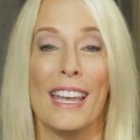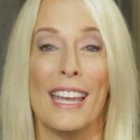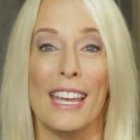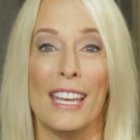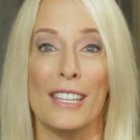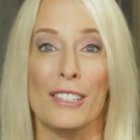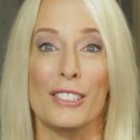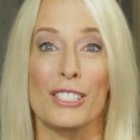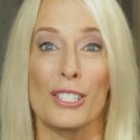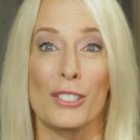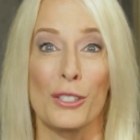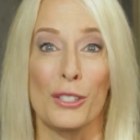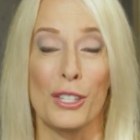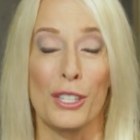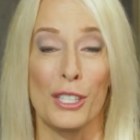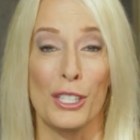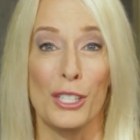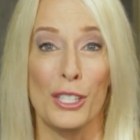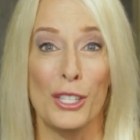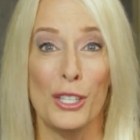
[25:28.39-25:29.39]
and so
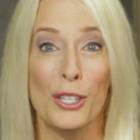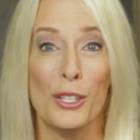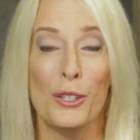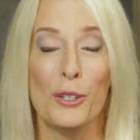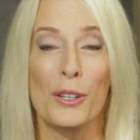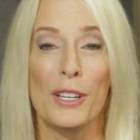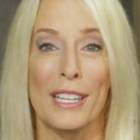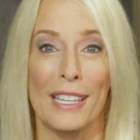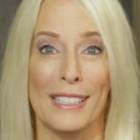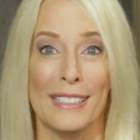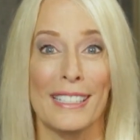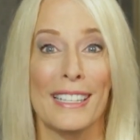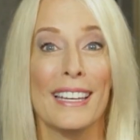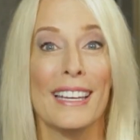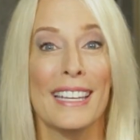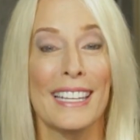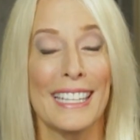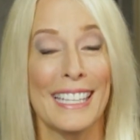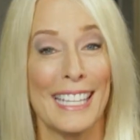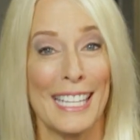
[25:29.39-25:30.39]
that you can
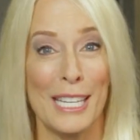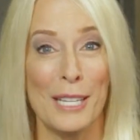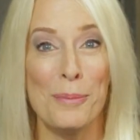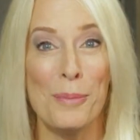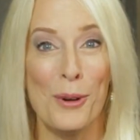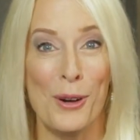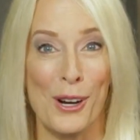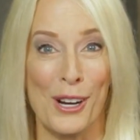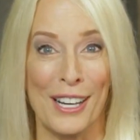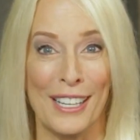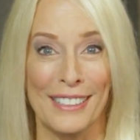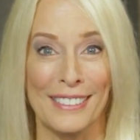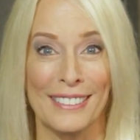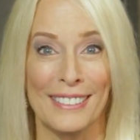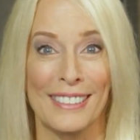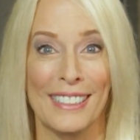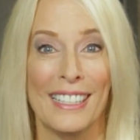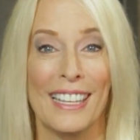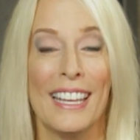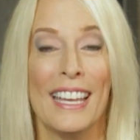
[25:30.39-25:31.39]
keep on
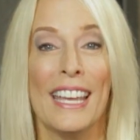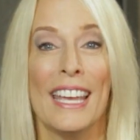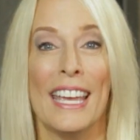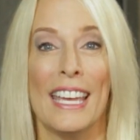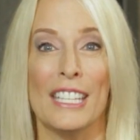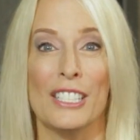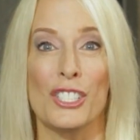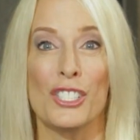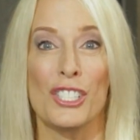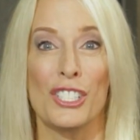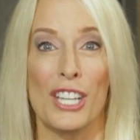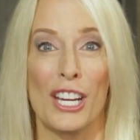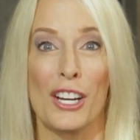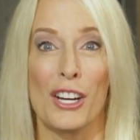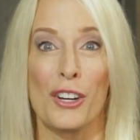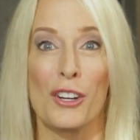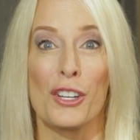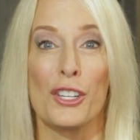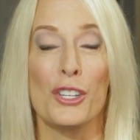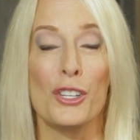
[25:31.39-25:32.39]
and
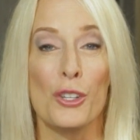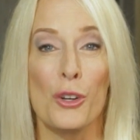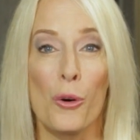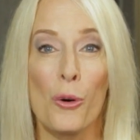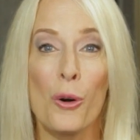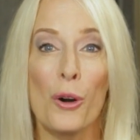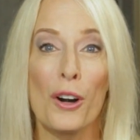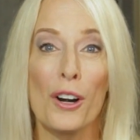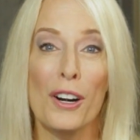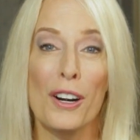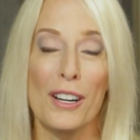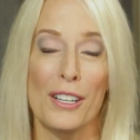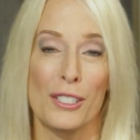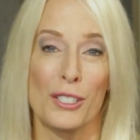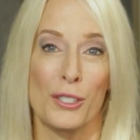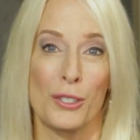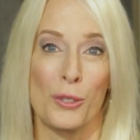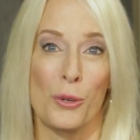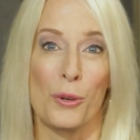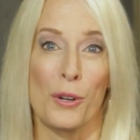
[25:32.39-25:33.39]
share your
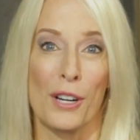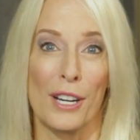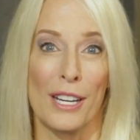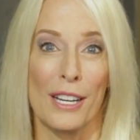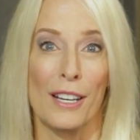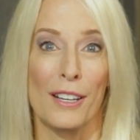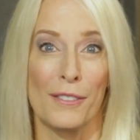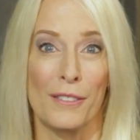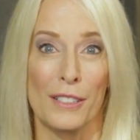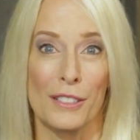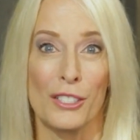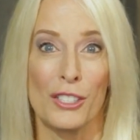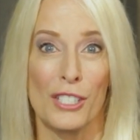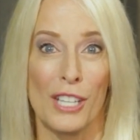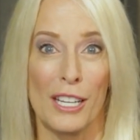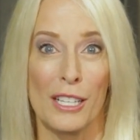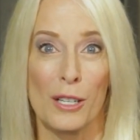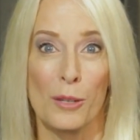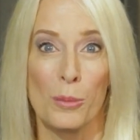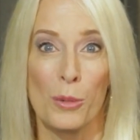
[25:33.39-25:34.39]
story of
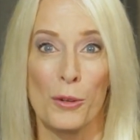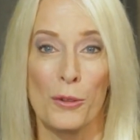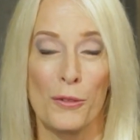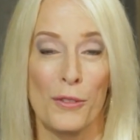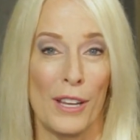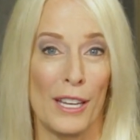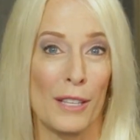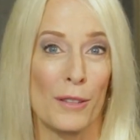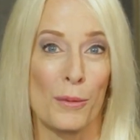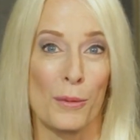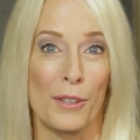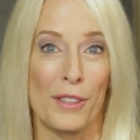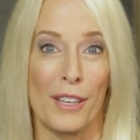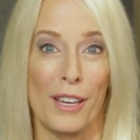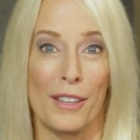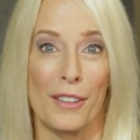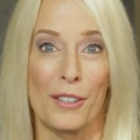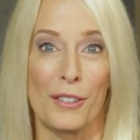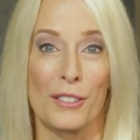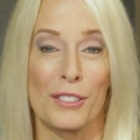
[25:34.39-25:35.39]
unshakable faith with
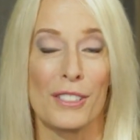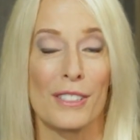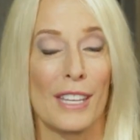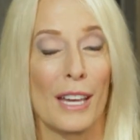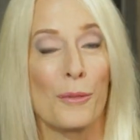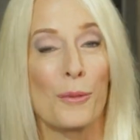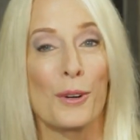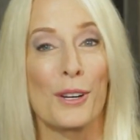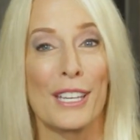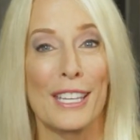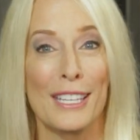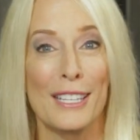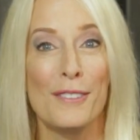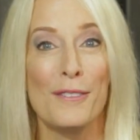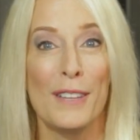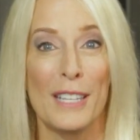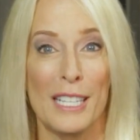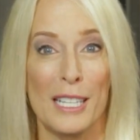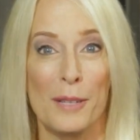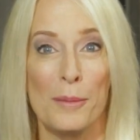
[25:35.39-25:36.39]
others that will give
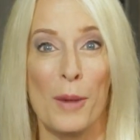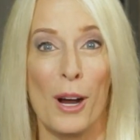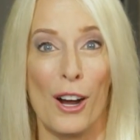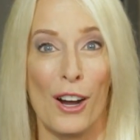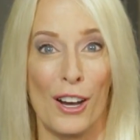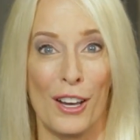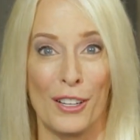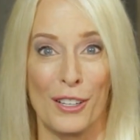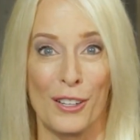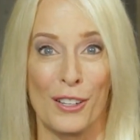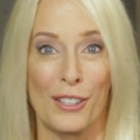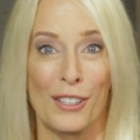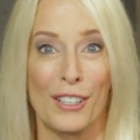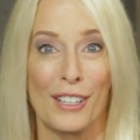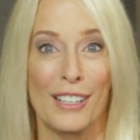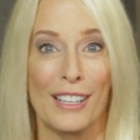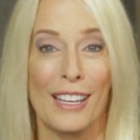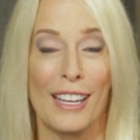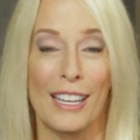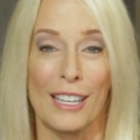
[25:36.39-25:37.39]
him honor
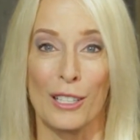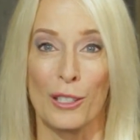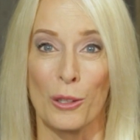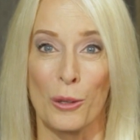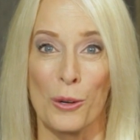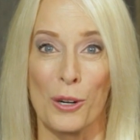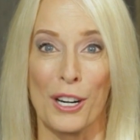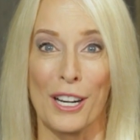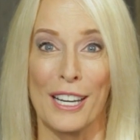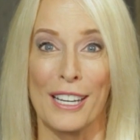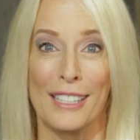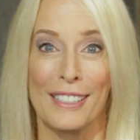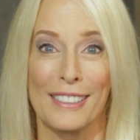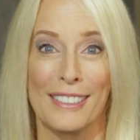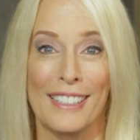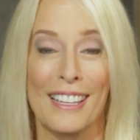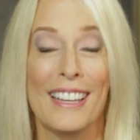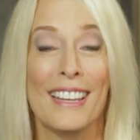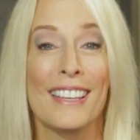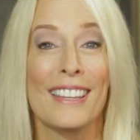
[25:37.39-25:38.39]
and glory.
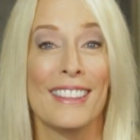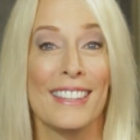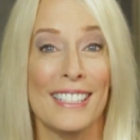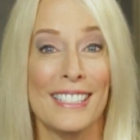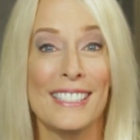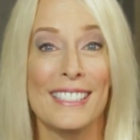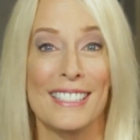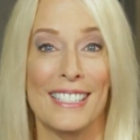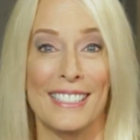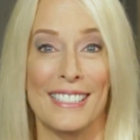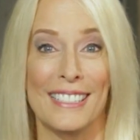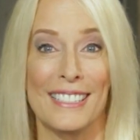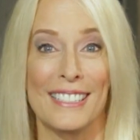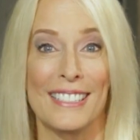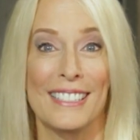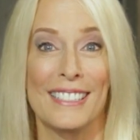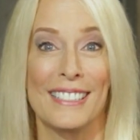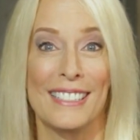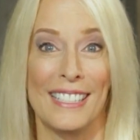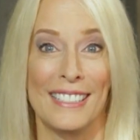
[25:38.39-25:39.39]
This
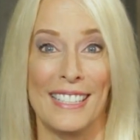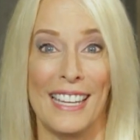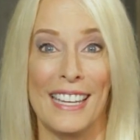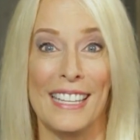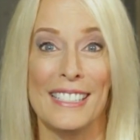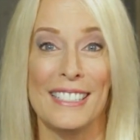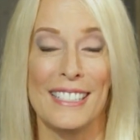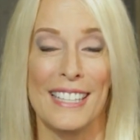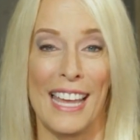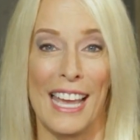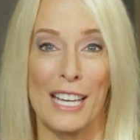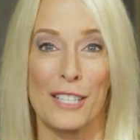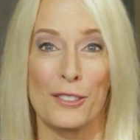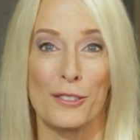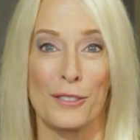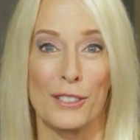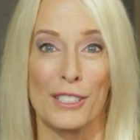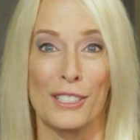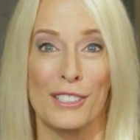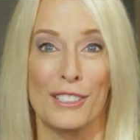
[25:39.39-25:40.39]
is today's
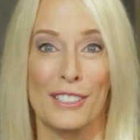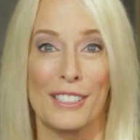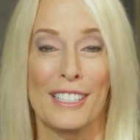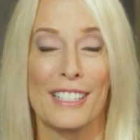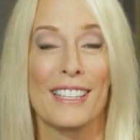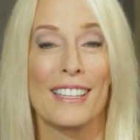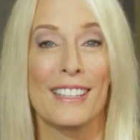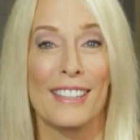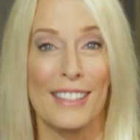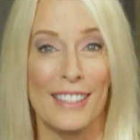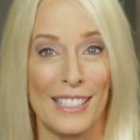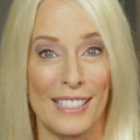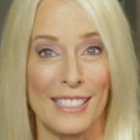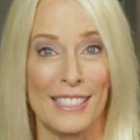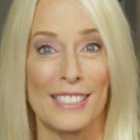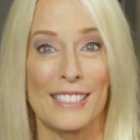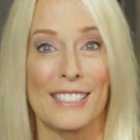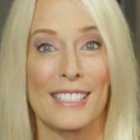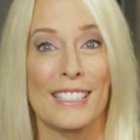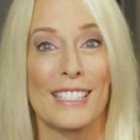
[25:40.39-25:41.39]
Nashville.
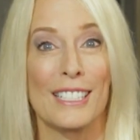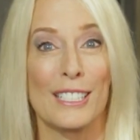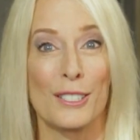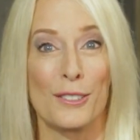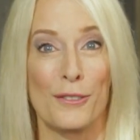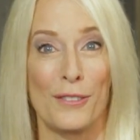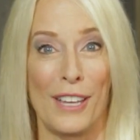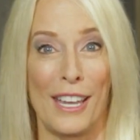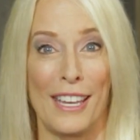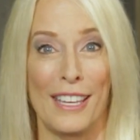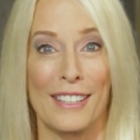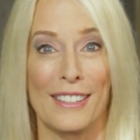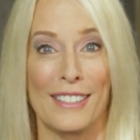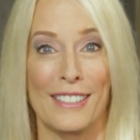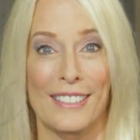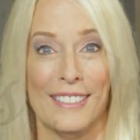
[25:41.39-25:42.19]
This is faith.